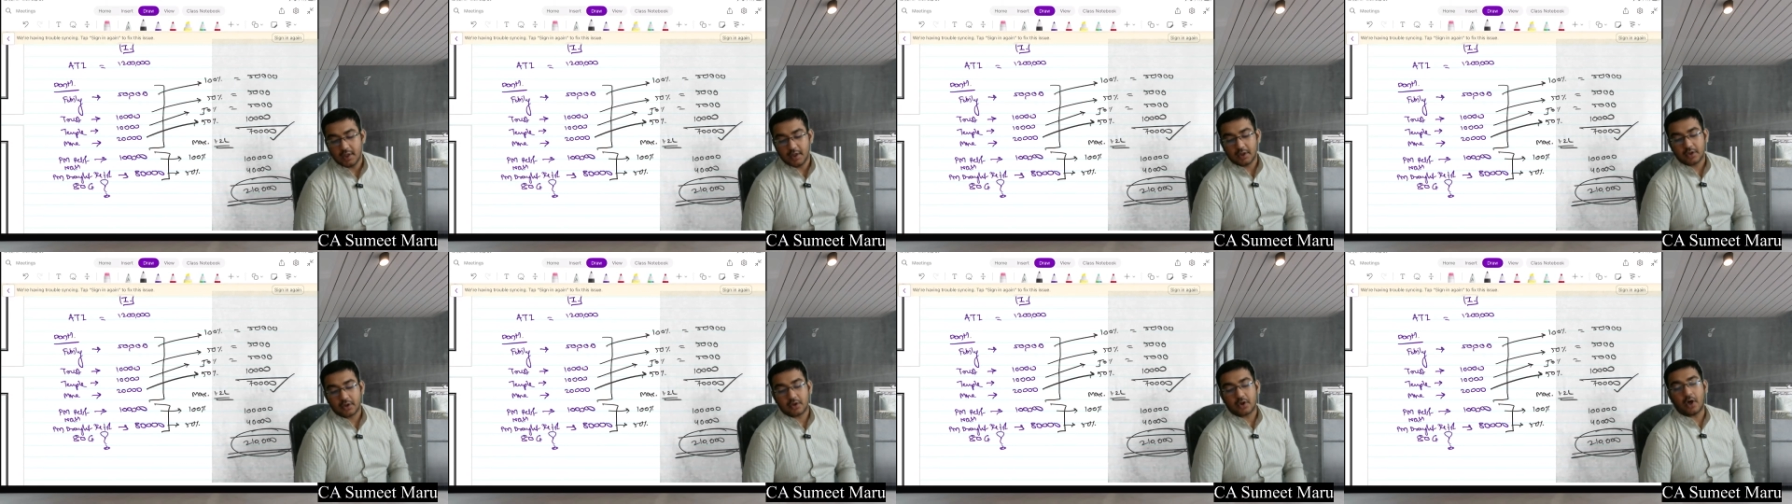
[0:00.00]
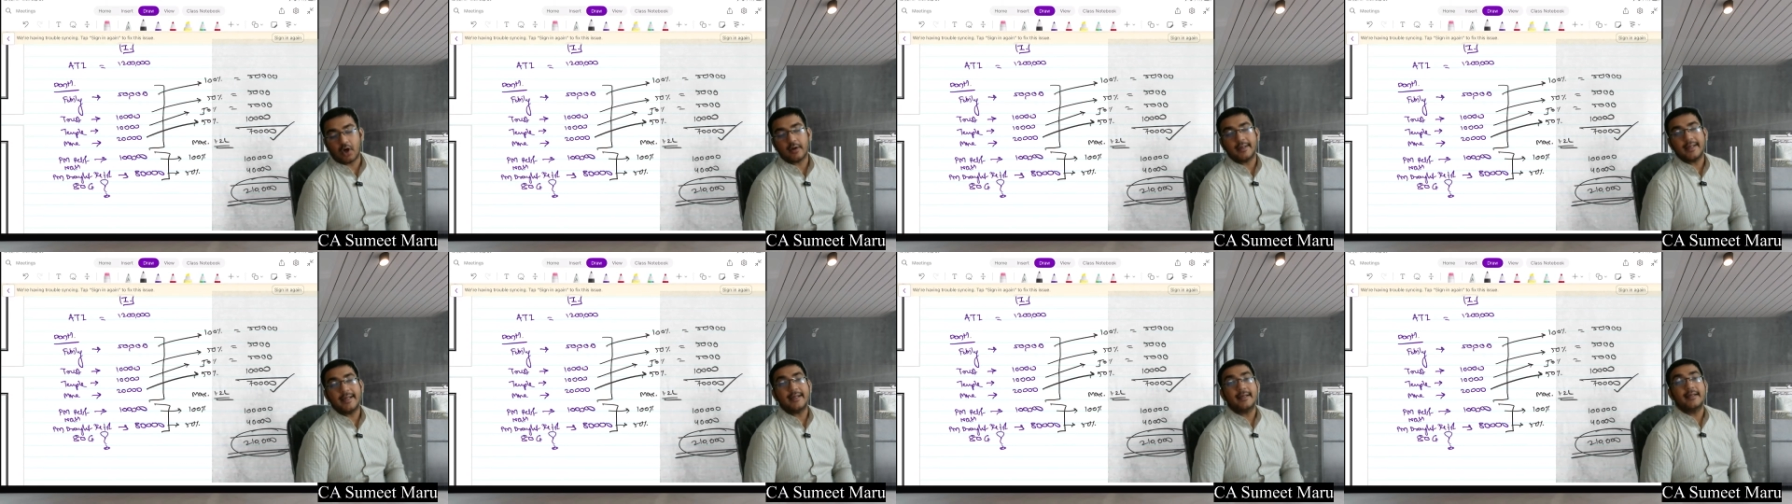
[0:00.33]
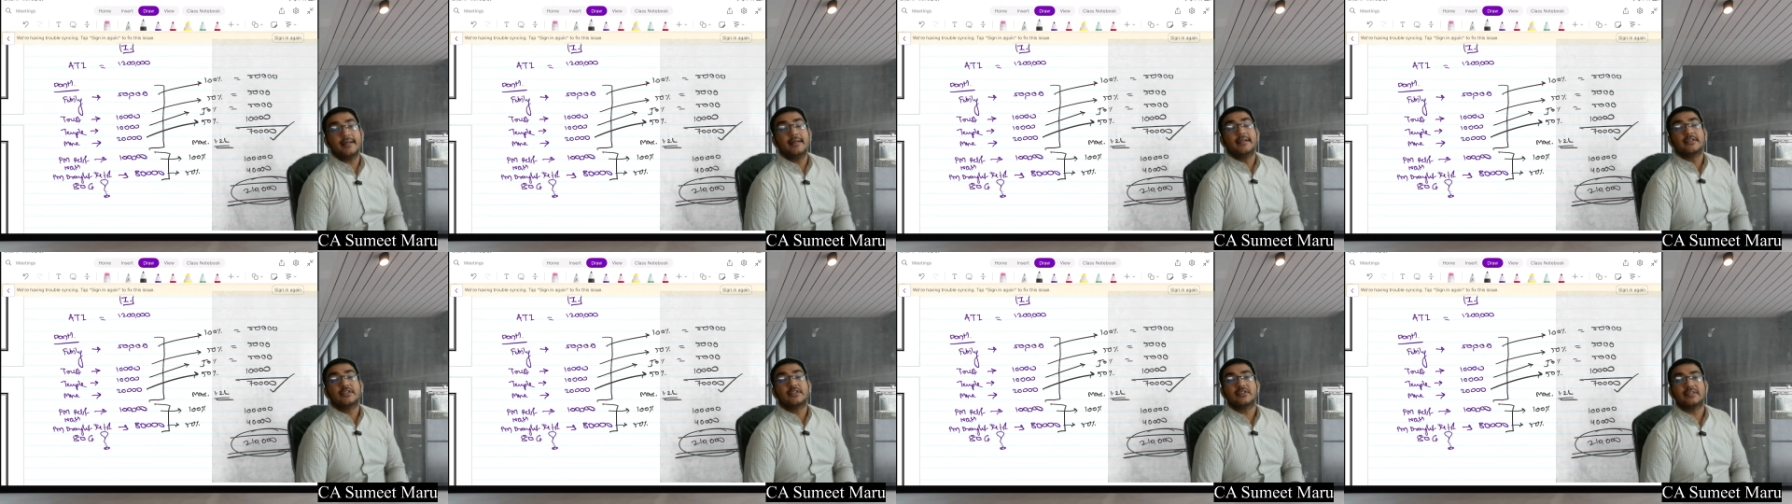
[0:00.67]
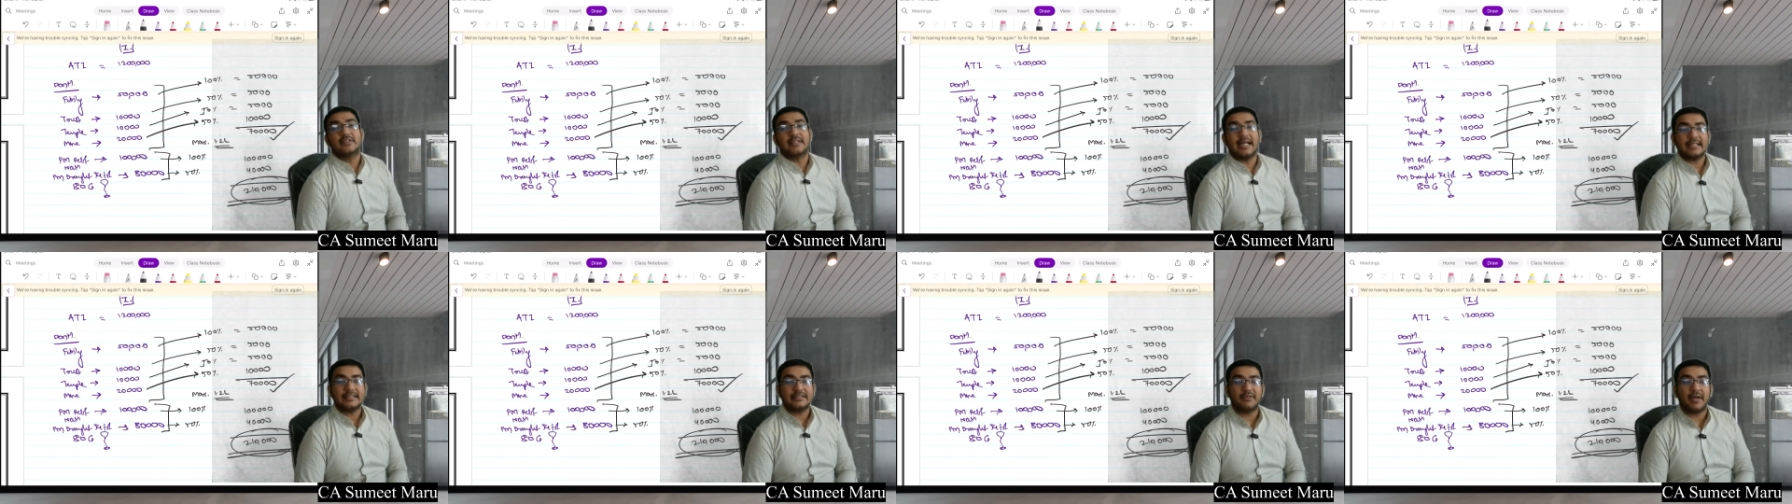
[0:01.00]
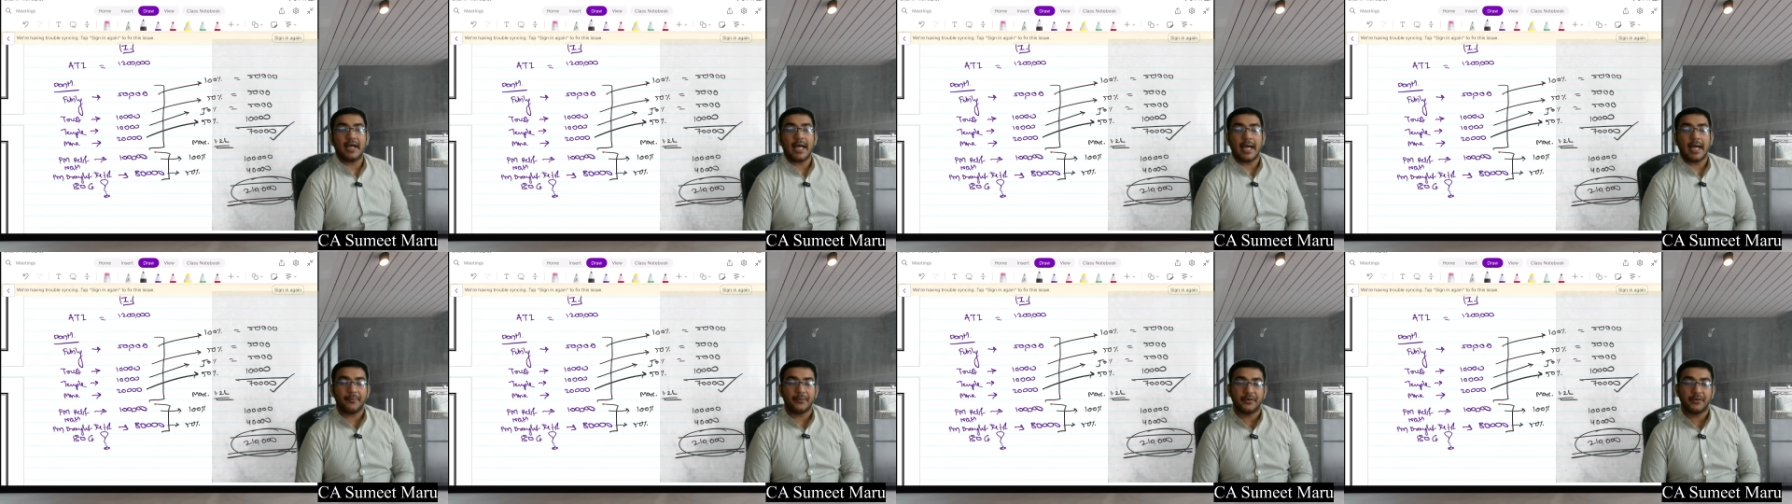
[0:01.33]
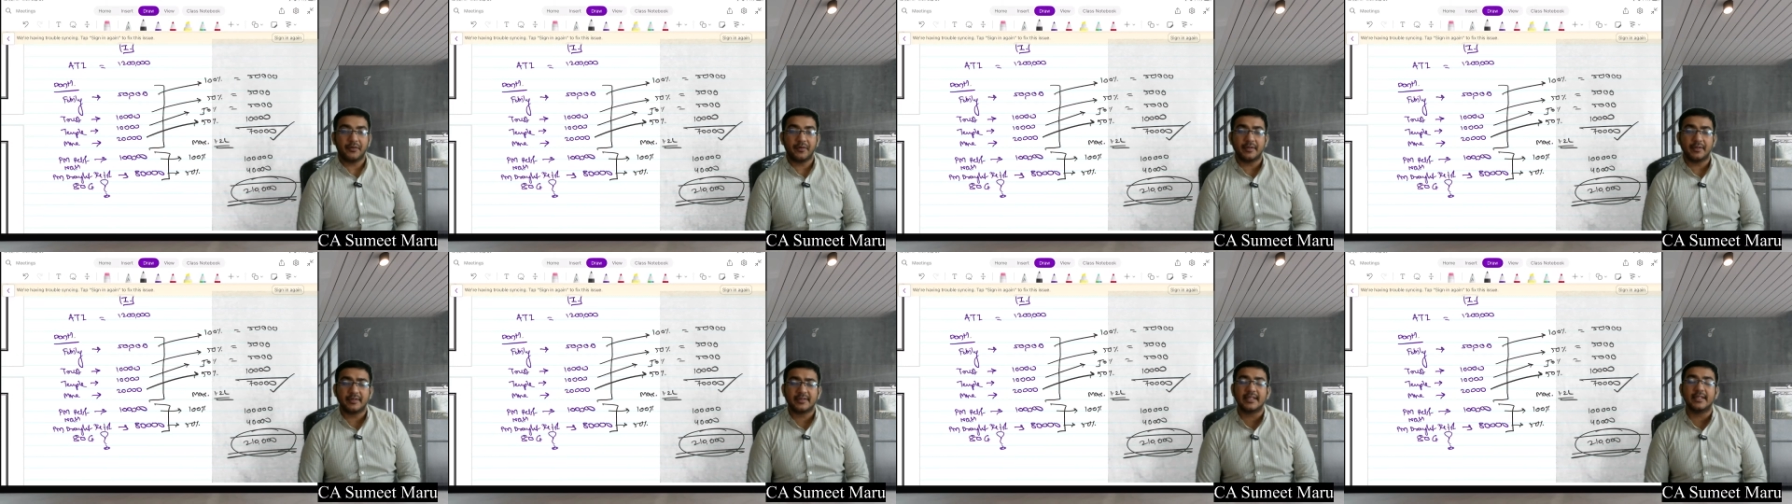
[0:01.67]
Got it? So that's why I'm
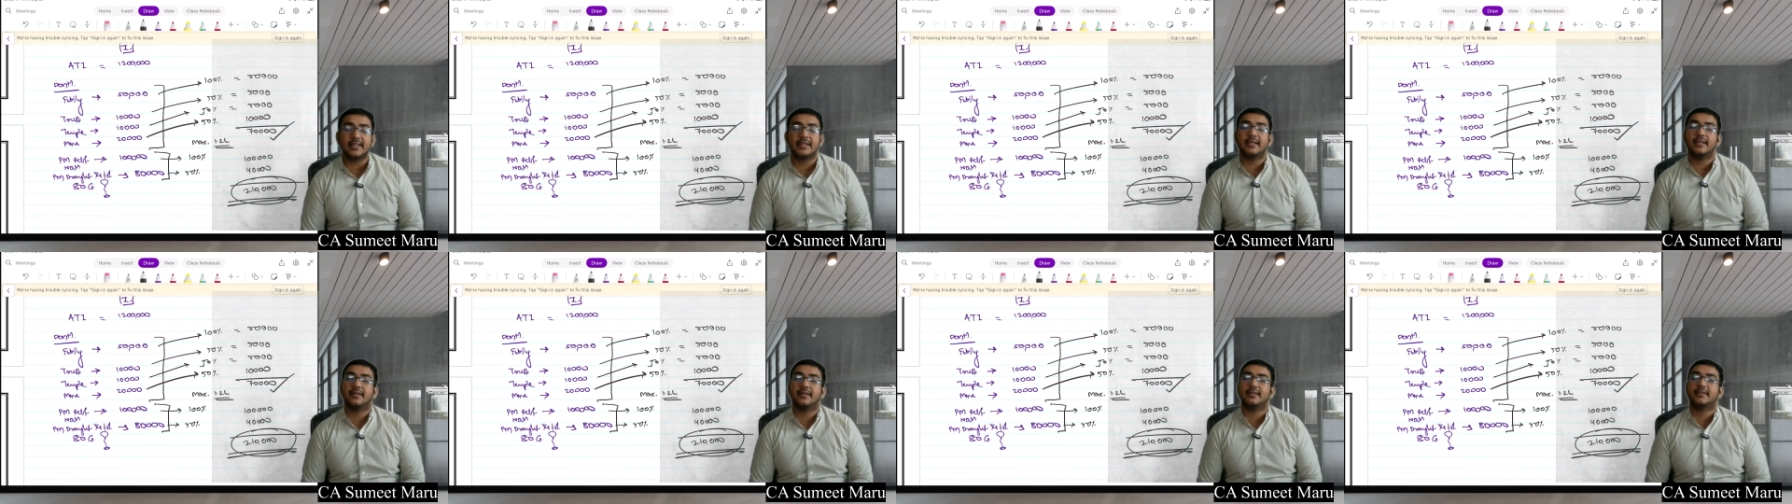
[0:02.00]
giving, see,